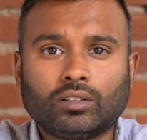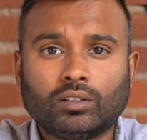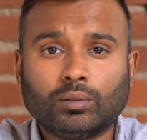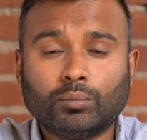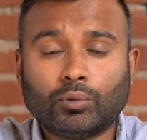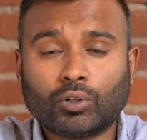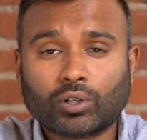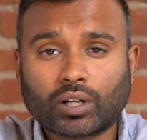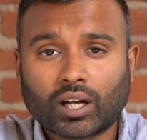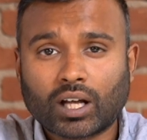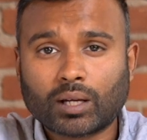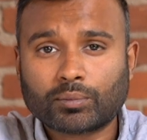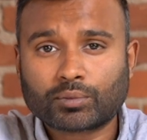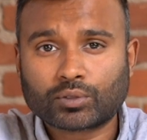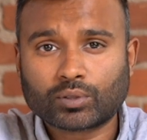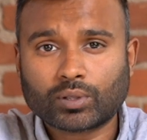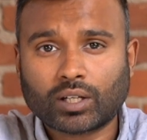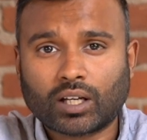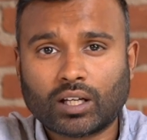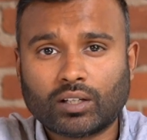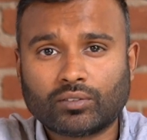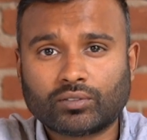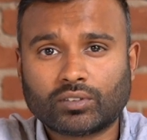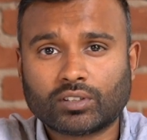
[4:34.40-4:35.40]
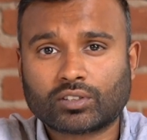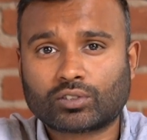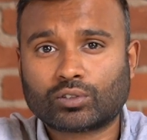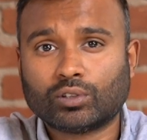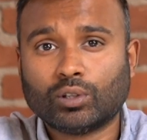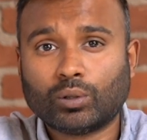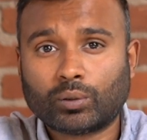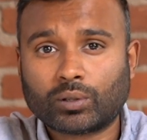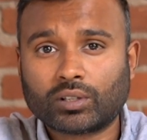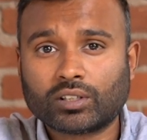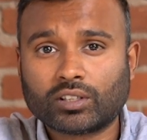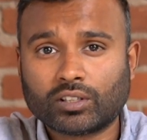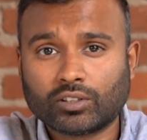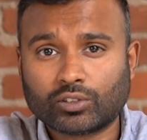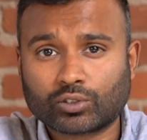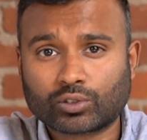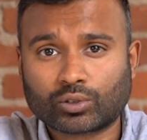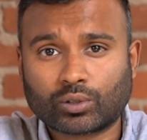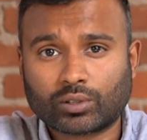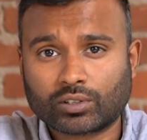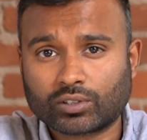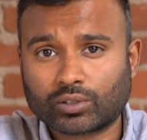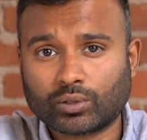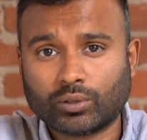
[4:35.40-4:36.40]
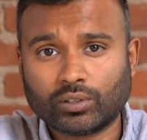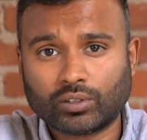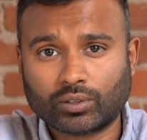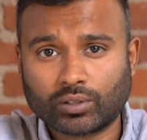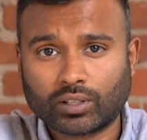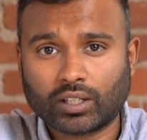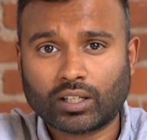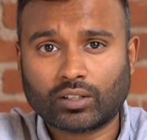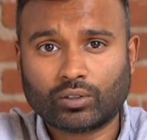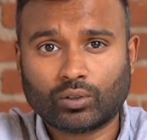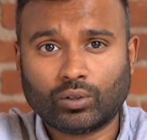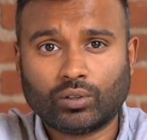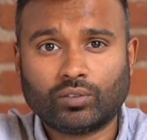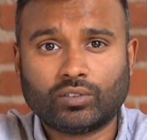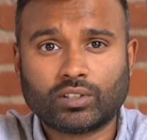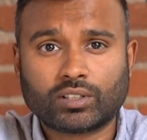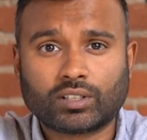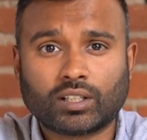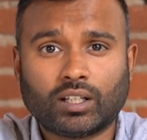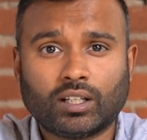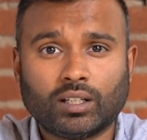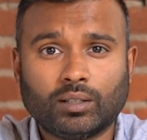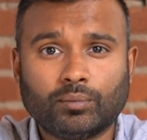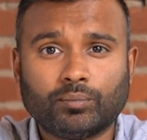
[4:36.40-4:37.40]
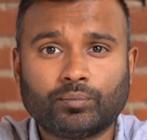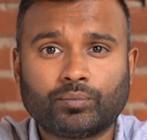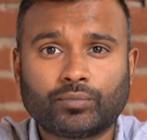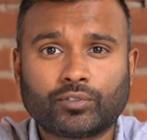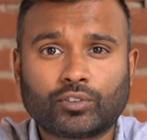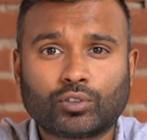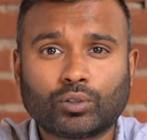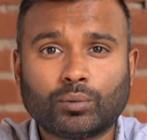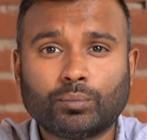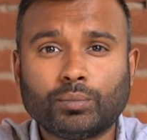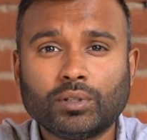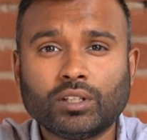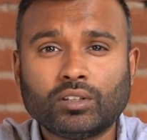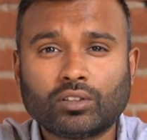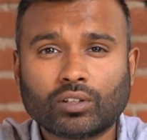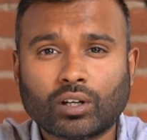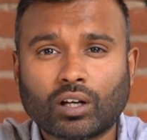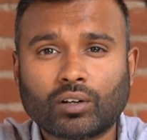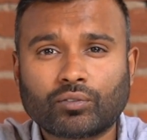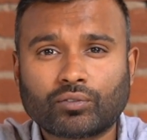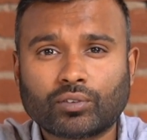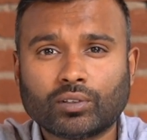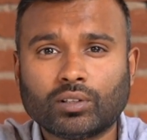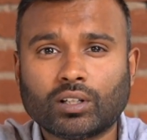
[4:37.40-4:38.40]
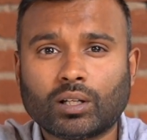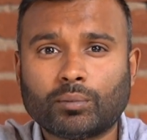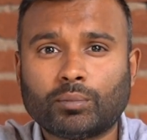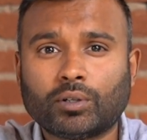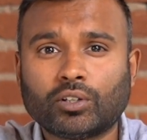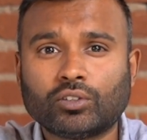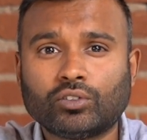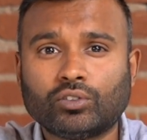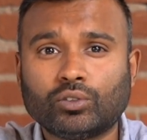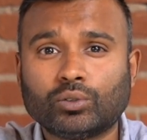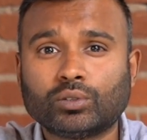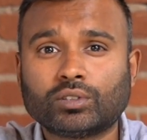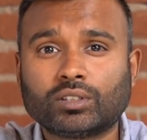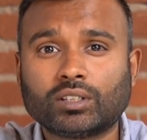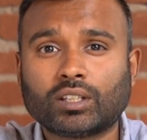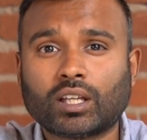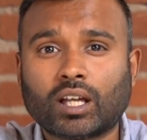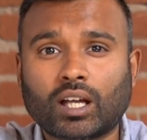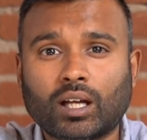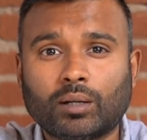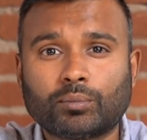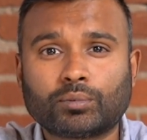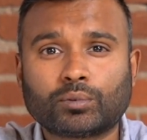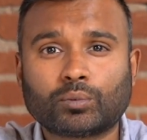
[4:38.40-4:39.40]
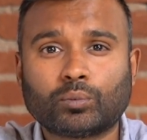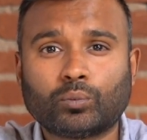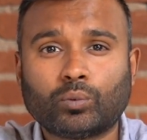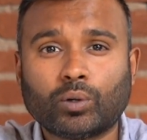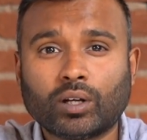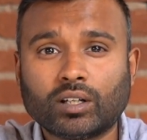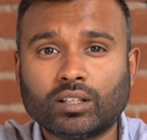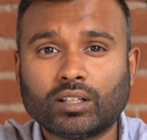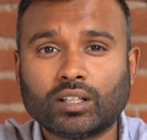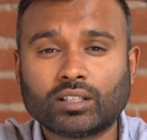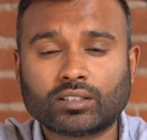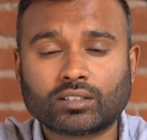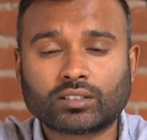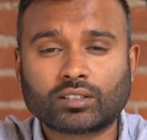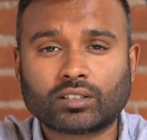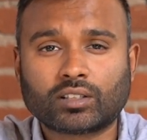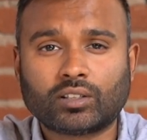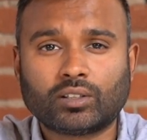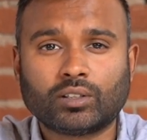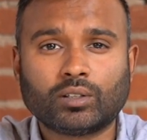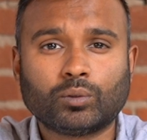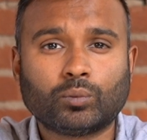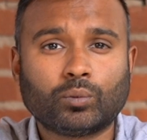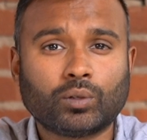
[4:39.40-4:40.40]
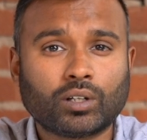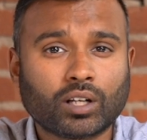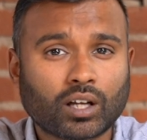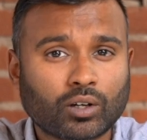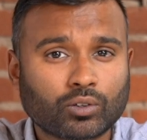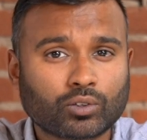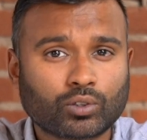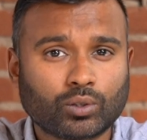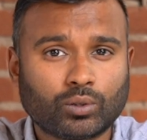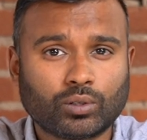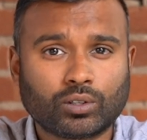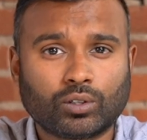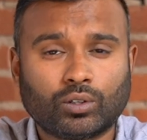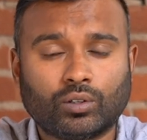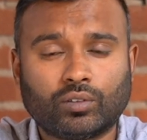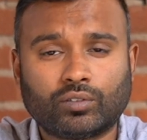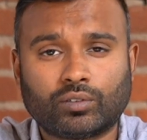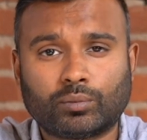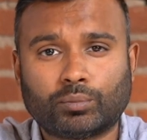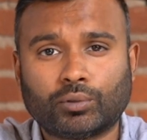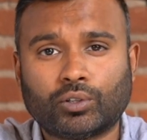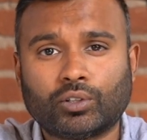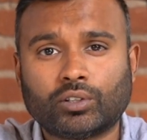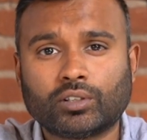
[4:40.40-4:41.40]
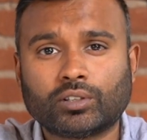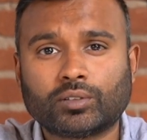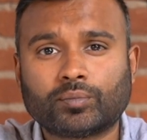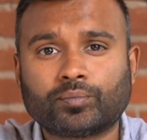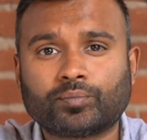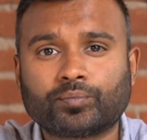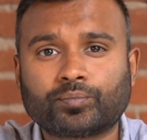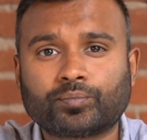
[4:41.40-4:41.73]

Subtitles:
The more apps you have, the slower your store is going to get over time. So be thoughtful about using apps when necessary without going overboard.